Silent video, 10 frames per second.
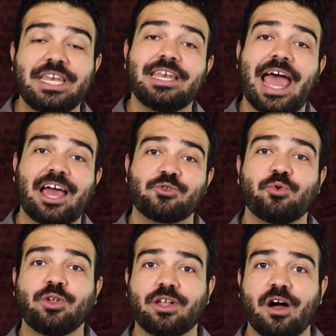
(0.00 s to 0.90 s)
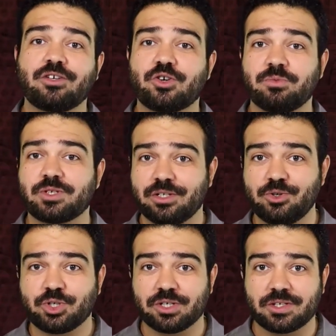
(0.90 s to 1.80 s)
We need actual long-term
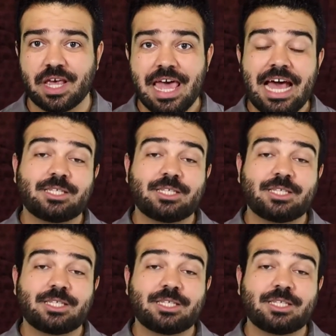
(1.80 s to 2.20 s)
solutions,